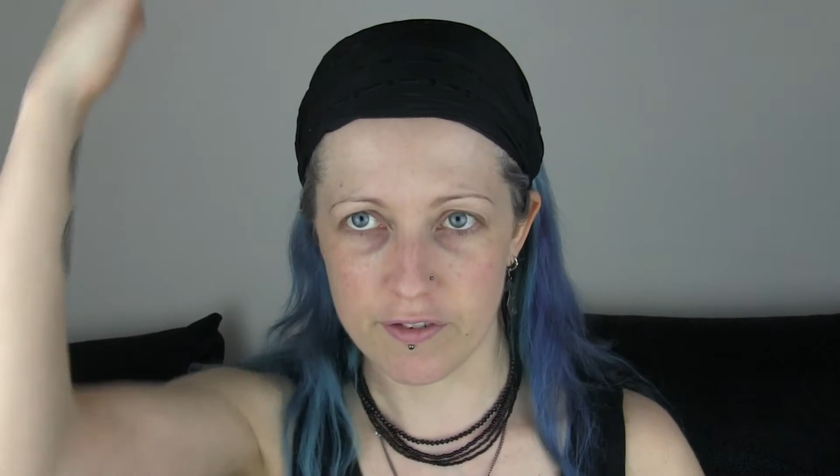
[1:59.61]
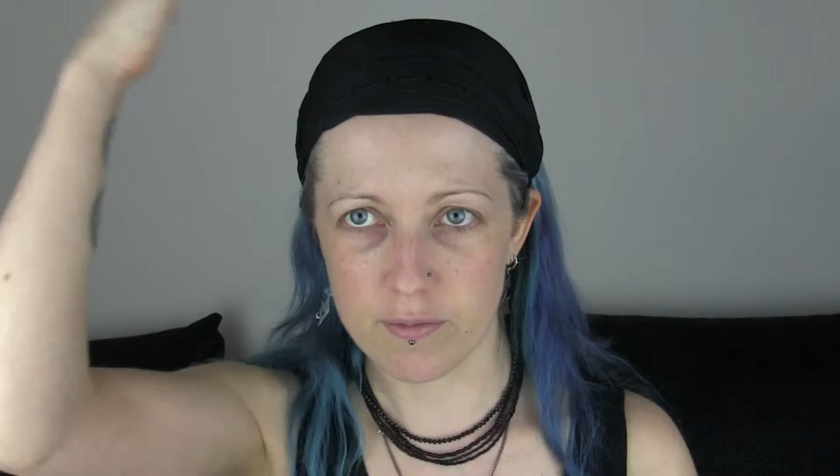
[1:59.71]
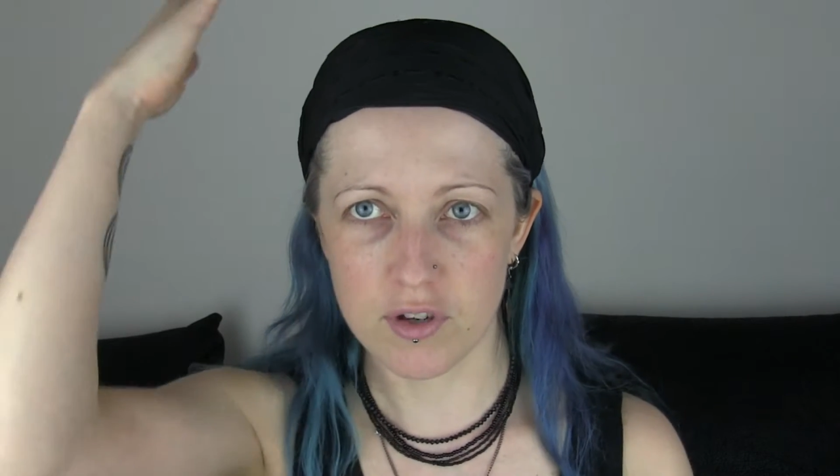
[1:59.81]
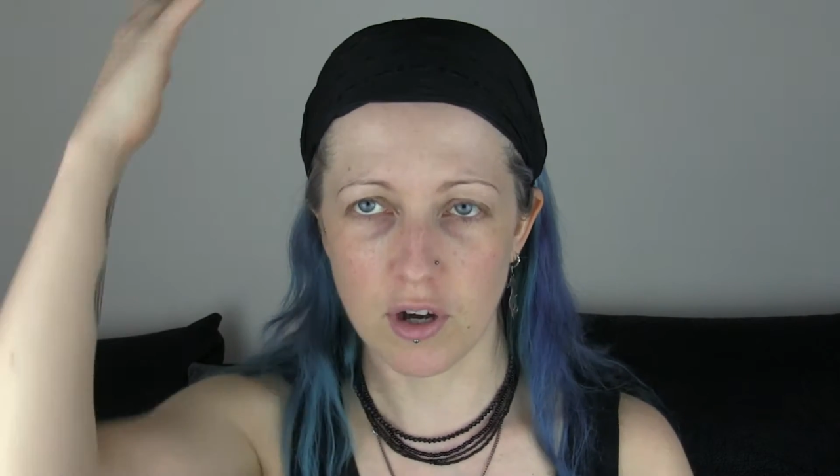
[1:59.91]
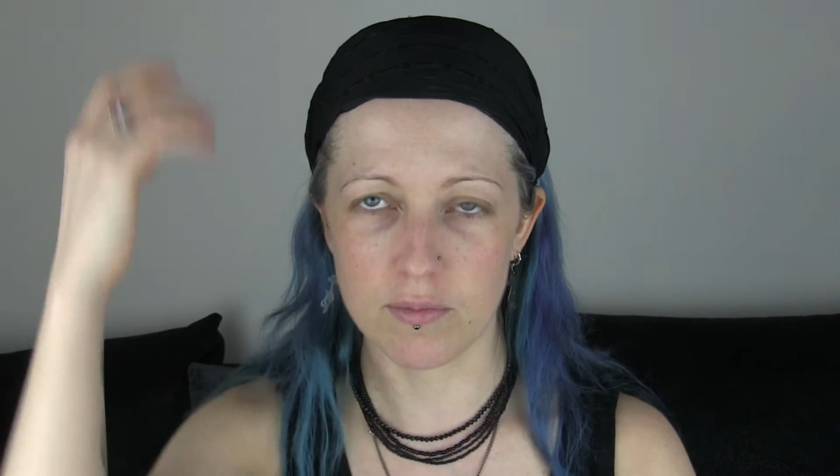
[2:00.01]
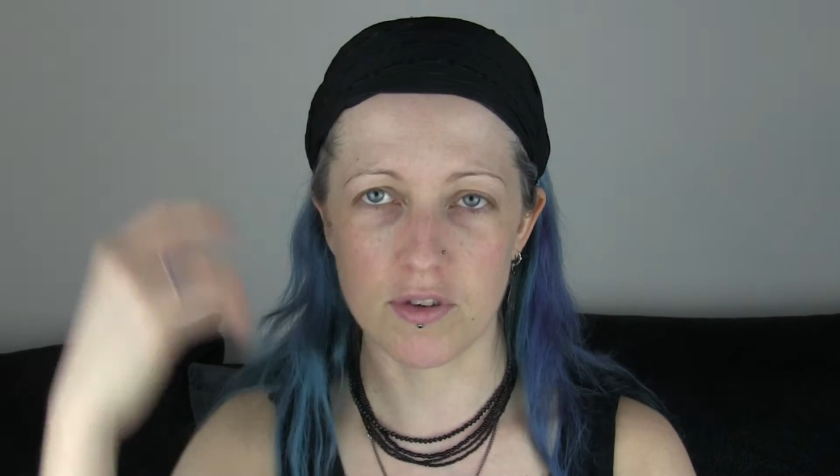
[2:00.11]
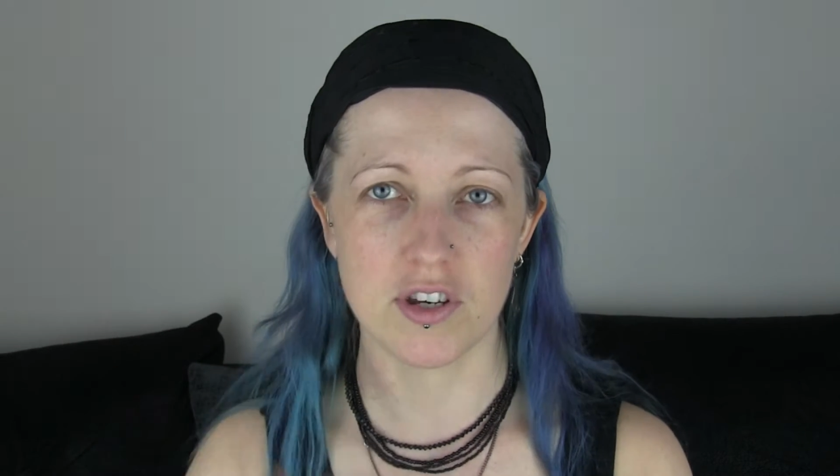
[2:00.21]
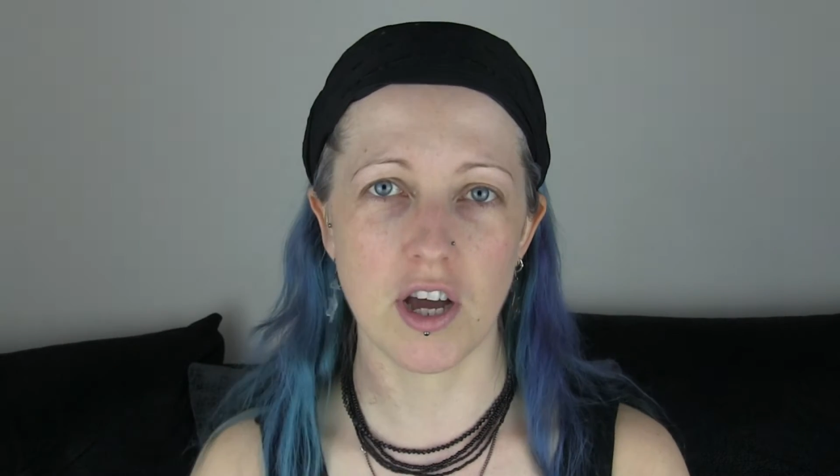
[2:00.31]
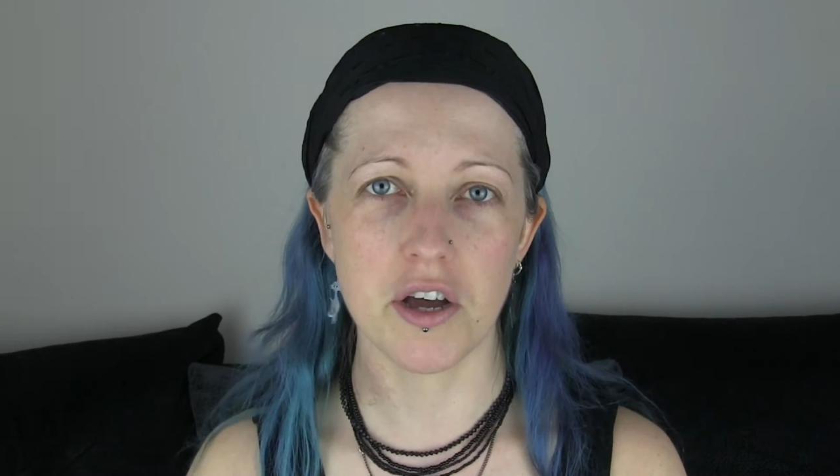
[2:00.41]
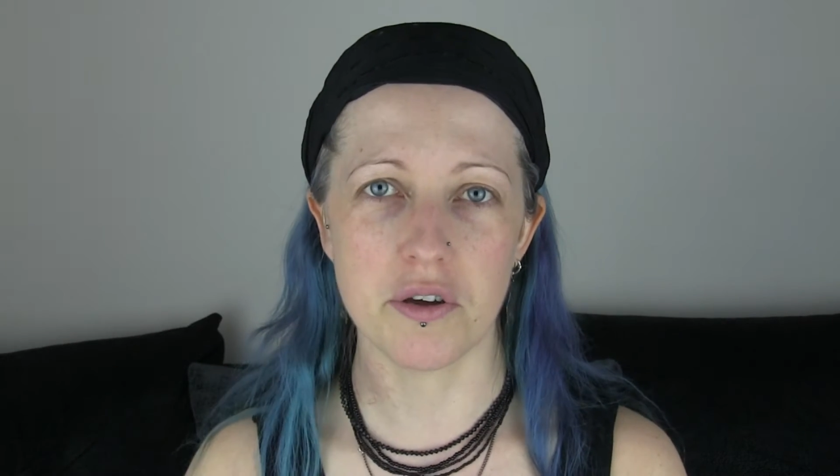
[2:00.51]
from top to
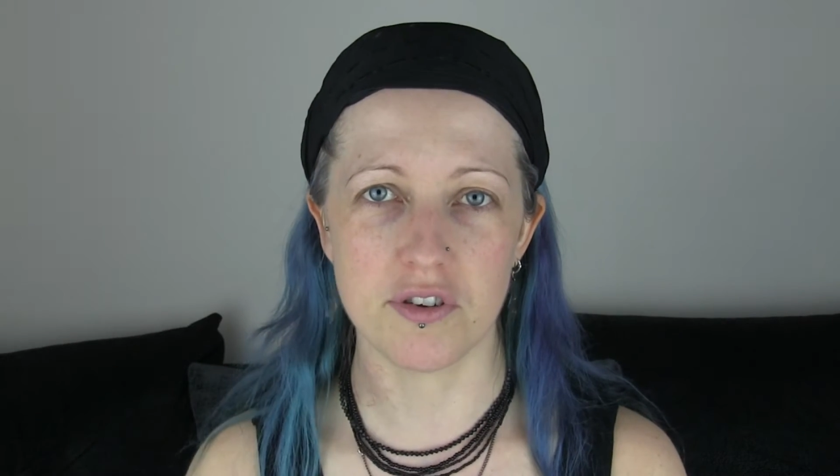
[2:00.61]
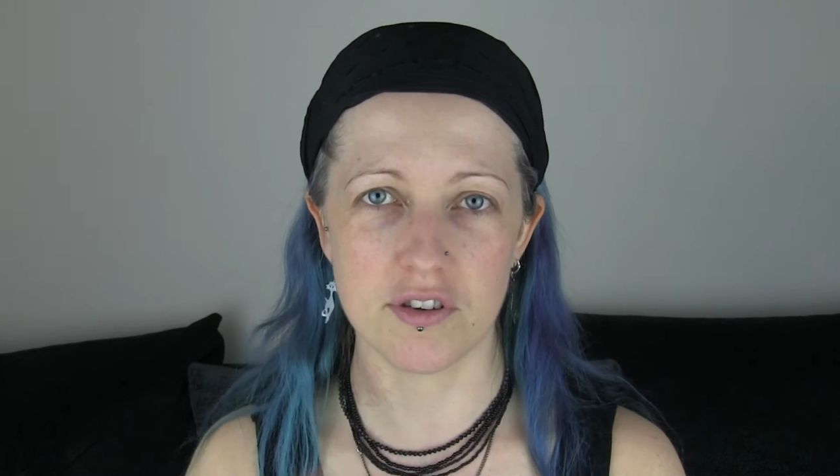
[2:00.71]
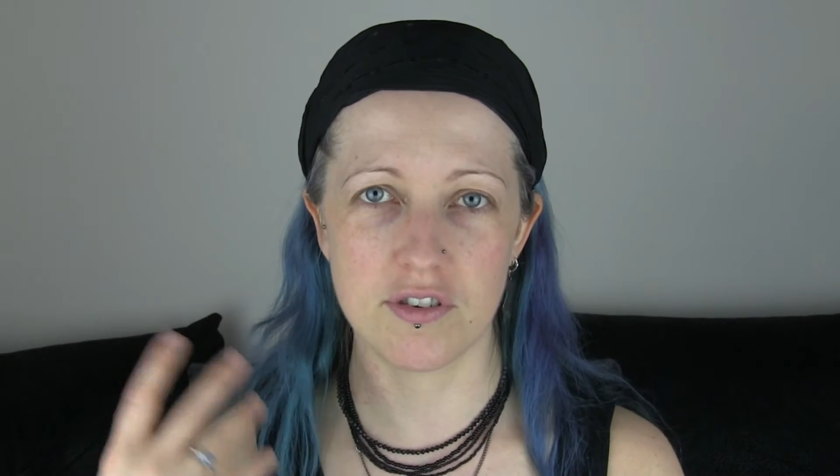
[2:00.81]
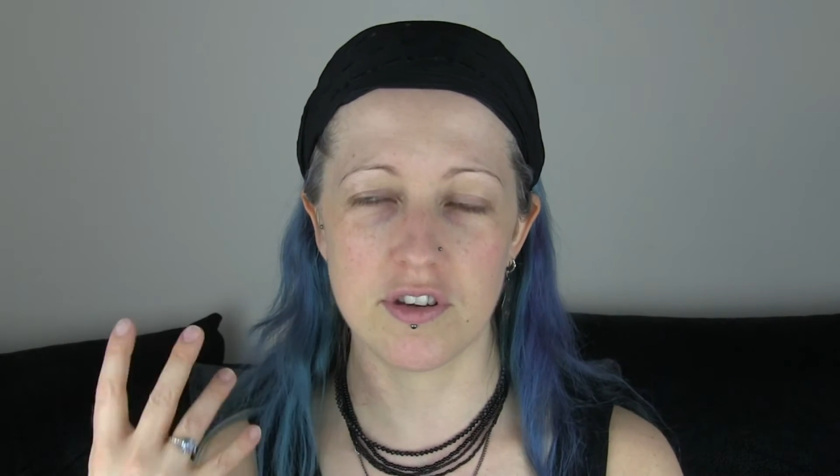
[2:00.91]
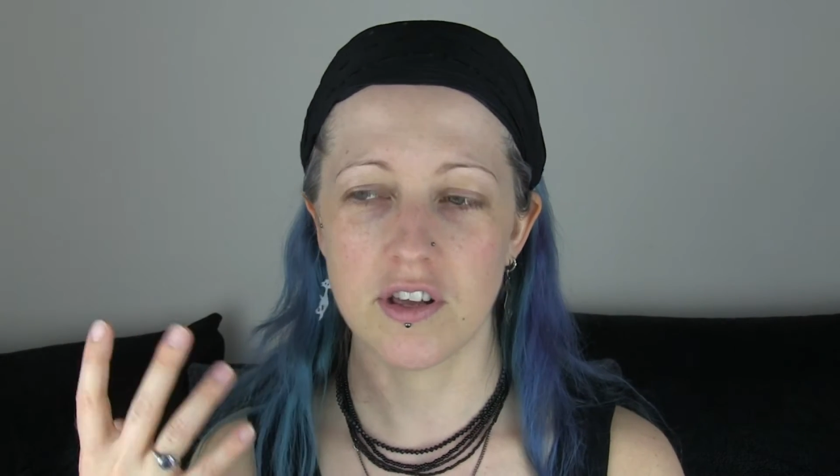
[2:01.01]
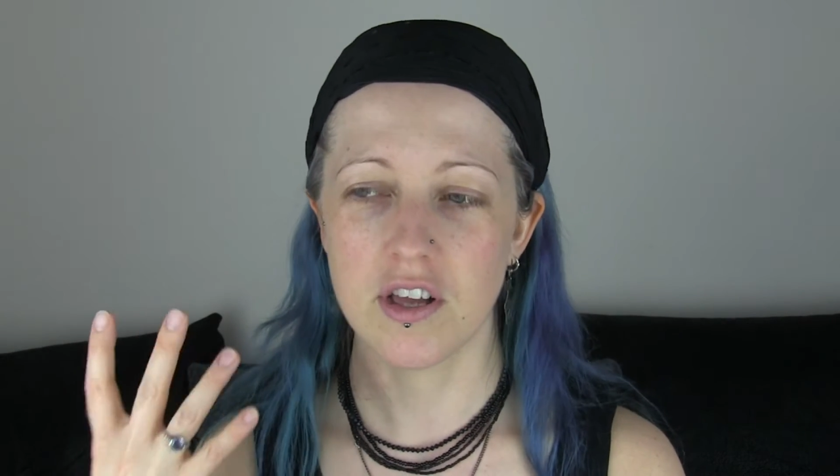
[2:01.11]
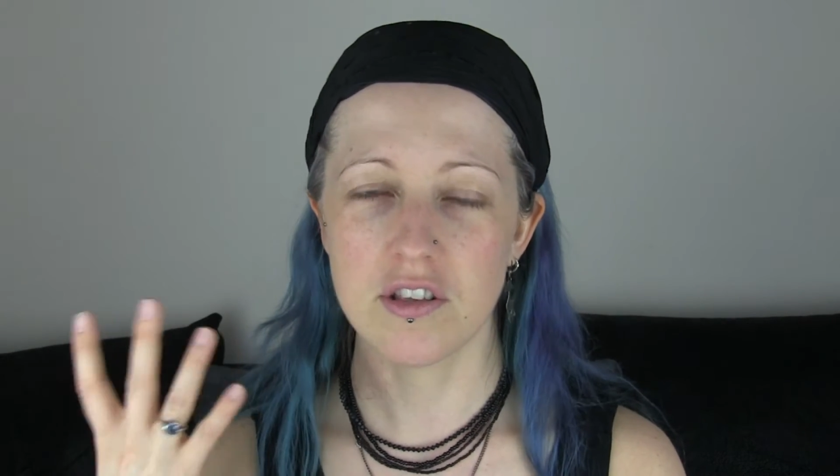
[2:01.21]
toe just